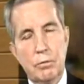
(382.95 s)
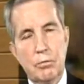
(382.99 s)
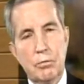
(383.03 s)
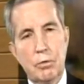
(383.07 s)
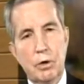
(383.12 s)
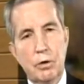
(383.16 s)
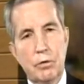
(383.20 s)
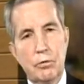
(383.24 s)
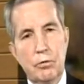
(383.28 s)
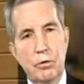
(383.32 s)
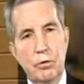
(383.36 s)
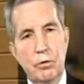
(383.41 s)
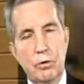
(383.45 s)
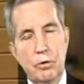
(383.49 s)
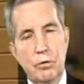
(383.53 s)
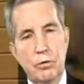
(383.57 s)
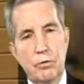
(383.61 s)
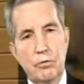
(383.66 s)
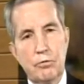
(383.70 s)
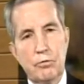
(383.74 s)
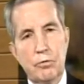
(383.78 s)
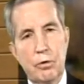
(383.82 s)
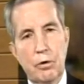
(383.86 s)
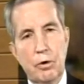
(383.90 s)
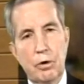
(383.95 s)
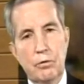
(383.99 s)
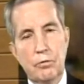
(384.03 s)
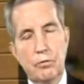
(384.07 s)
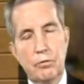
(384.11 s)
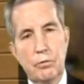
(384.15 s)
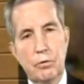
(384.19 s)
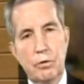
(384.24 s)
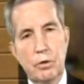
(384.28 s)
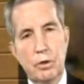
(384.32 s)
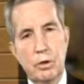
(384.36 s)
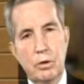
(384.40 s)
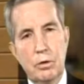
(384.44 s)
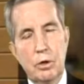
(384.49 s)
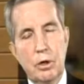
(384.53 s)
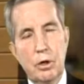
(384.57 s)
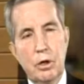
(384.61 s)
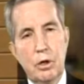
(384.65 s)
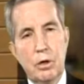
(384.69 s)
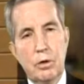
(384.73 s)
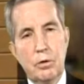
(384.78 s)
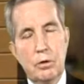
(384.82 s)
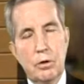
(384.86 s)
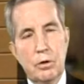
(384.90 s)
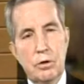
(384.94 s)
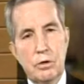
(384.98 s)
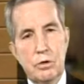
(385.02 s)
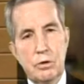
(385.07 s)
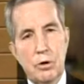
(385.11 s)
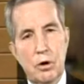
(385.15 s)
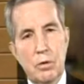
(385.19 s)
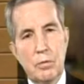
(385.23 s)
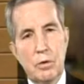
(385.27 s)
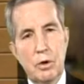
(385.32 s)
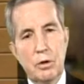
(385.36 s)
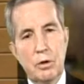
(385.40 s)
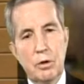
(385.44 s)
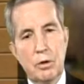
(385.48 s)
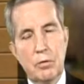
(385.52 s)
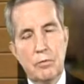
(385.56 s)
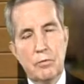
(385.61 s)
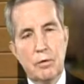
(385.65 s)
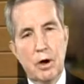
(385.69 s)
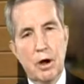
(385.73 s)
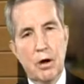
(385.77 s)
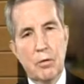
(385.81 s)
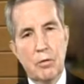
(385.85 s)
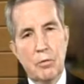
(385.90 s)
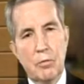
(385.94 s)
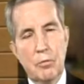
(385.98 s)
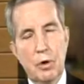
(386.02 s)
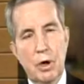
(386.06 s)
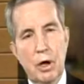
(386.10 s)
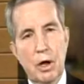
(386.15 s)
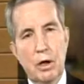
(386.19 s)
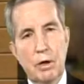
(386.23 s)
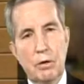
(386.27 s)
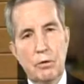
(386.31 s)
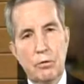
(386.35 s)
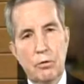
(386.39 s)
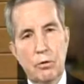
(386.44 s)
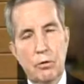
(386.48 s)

but two, it destroys the enjoyment of the environment by